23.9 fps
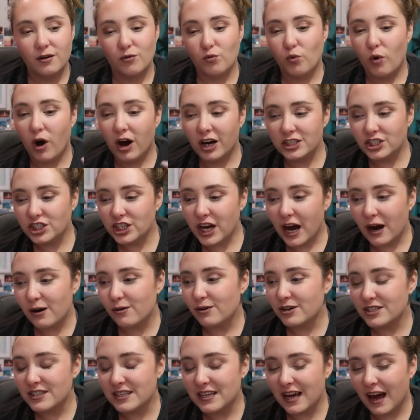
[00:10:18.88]
watch
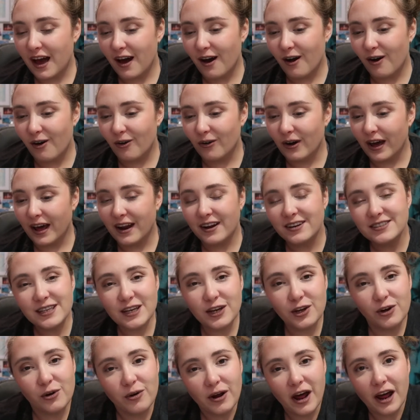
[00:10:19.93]
hours down, and I was
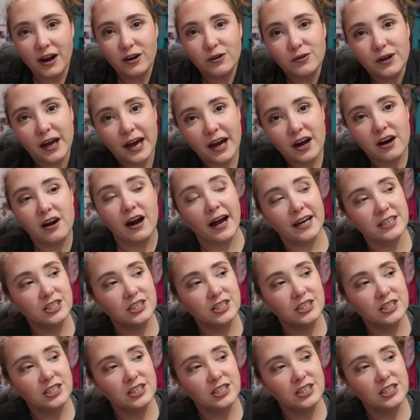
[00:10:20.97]
like, you know what, I don't care.